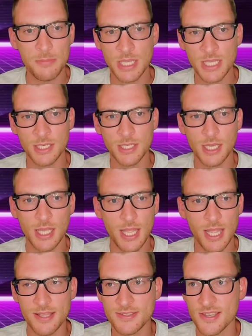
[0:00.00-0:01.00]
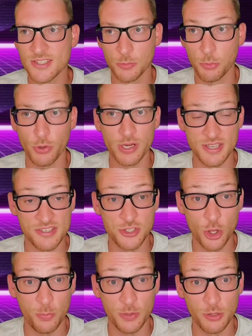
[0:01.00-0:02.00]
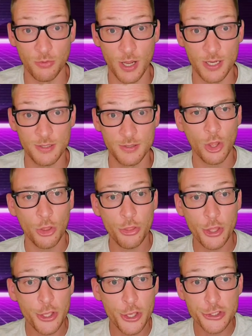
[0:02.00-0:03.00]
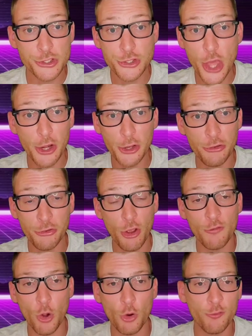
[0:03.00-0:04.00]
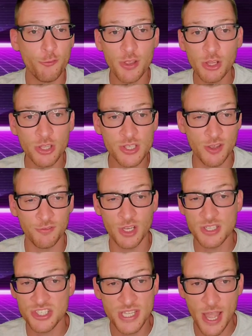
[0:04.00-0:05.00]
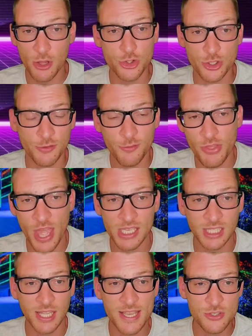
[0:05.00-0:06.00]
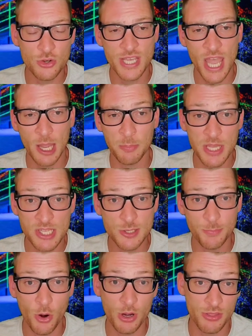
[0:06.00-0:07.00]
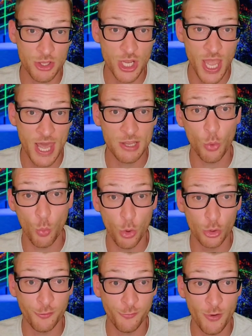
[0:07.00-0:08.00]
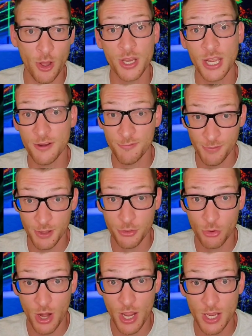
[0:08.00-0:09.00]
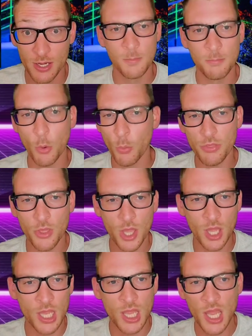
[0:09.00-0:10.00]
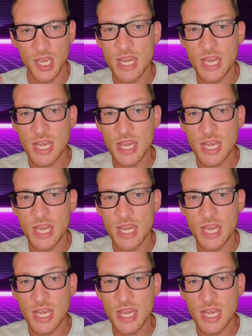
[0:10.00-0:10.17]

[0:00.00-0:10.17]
I mean, it does look pretty dystopian, right? The aesthetics evoke feelings of nostalgia for that laser tag pizza party that you had at the World of Fun in 5th grade, but with a